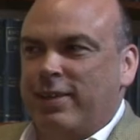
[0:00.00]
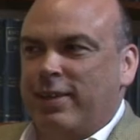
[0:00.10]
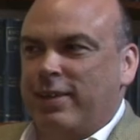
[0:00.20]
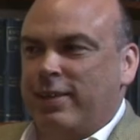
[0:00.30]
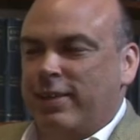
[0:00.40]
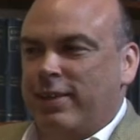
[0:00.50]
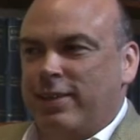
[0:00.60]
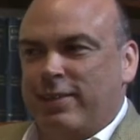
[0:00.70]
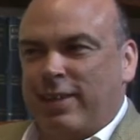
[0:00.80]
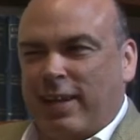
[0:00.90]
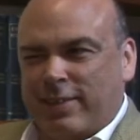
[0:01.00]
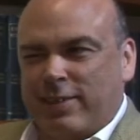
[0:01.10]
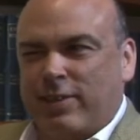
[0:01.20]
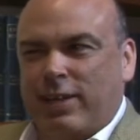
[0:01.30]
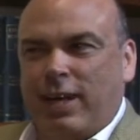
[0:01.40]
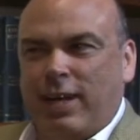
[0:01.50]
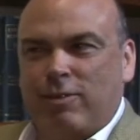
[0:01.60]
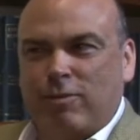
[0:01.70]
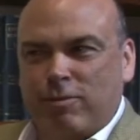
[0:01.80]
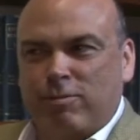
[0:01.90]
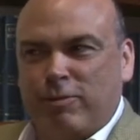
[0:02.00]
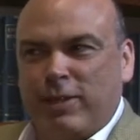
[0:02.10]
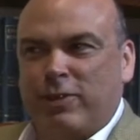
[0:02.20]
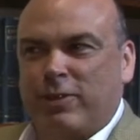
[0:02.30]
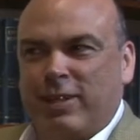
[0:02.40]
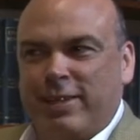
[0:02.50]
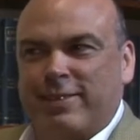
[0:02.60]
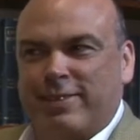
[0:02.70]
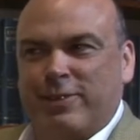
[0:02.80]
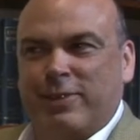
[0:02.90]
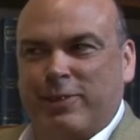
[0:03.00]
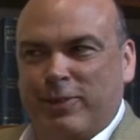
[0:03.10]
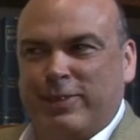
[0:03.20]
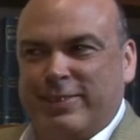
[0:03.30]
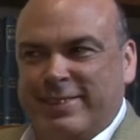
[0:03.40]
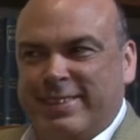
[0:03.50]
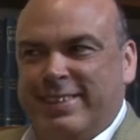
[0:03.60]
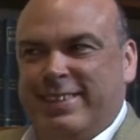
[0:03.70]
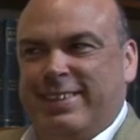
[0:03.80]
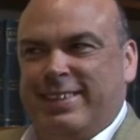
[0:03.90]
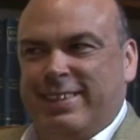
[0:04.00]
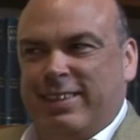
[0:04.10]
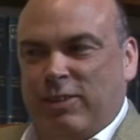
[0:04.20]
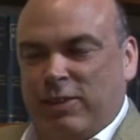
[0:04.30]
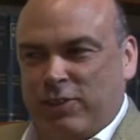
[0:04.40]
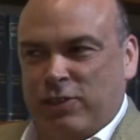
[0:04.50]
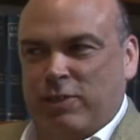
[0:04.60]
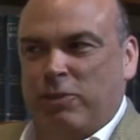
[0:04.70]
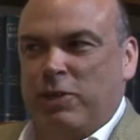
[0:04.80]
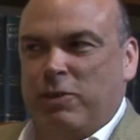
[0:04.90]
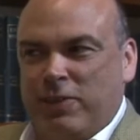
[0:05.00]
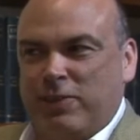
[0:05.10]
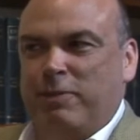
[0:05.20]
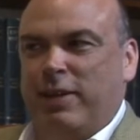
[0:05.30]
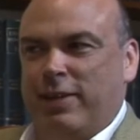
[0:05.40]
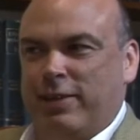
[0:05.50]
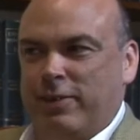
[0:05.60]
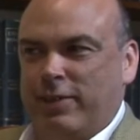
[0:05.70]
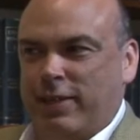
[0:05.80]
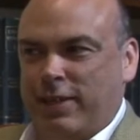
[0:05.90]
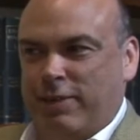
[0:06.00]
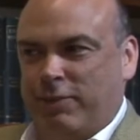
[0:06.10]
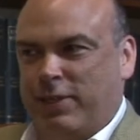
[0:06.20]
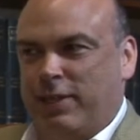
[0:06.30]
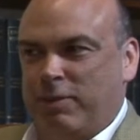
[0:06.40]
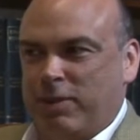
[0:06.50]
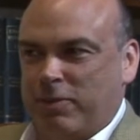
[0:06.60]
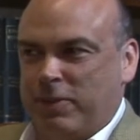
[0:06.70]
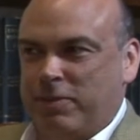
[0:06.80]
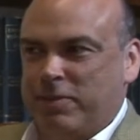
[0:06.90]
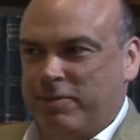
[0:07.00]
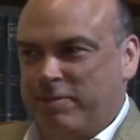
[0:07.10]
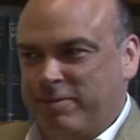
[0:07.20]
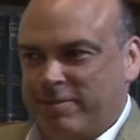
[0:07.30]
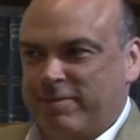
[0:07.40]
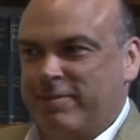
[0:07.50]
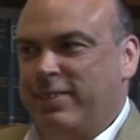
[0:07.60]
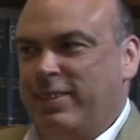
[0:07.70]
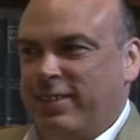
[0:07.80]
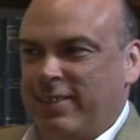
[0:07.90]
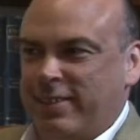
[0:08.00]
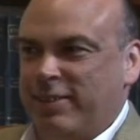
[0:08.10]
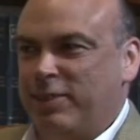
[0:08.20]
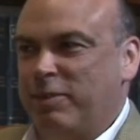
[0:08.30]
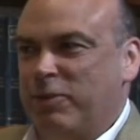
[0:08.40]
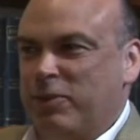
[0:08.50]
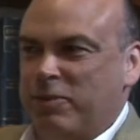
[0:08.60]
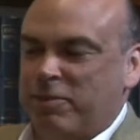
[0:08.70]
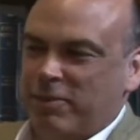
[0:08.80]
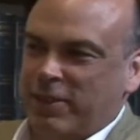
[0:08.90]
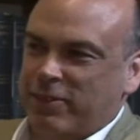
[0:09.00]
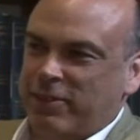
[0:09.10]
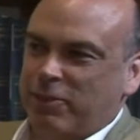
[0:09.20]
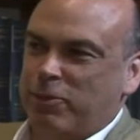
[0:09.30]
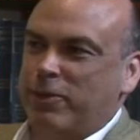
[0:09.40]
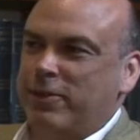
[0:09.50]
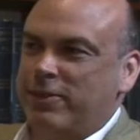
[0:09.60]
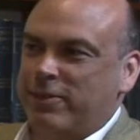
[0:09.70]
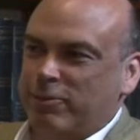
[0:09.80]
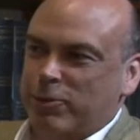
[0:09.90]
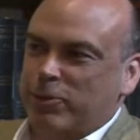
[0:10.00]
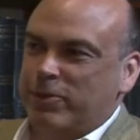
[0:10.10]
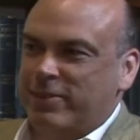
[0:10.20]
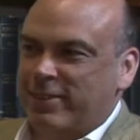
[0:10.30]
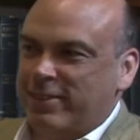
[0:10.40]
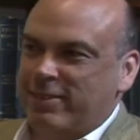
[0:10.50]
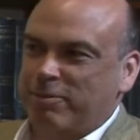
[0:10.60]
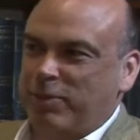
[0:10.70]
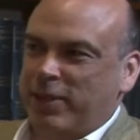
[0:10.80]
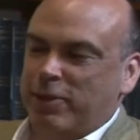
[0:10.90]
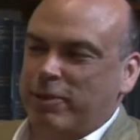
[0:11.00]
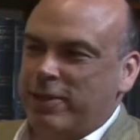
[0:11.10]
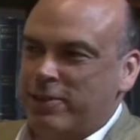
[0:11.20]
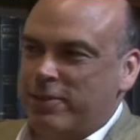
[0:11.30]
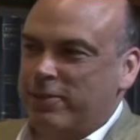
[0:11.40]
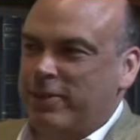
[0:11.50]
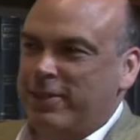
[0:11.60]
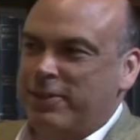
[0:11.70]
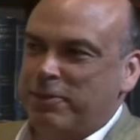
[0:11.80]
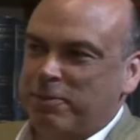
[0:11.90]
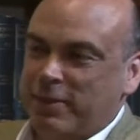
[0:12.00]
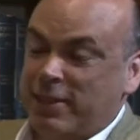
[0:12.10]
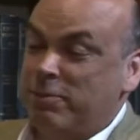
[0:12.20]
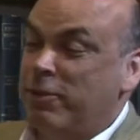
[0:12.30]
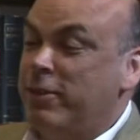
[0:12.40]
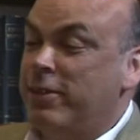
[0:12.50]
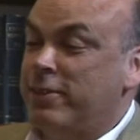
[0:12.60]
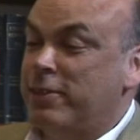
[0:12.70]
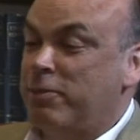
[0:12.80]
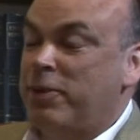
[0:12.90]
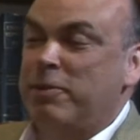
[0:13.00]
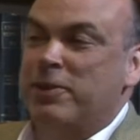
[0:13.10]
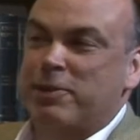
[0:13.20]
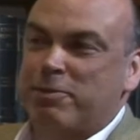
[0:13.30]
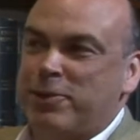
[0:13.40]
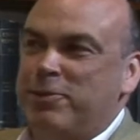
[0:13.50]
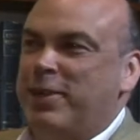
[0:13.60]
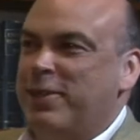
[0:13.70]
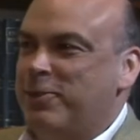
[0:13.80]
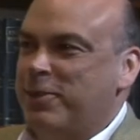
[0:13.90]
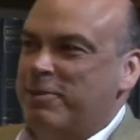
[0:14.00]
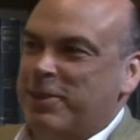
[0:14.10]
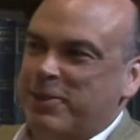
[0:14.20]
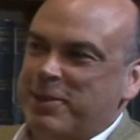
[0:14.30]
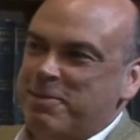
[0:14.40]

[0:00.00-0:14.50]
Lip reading: And that's actually how really good leaders do it as well. It's just that when you ask them how they do it, they don't have to come up with some sort of, you know, set of words and rules that bear no relation to what they do. There's some very nice experiments that prove that as well, by the way.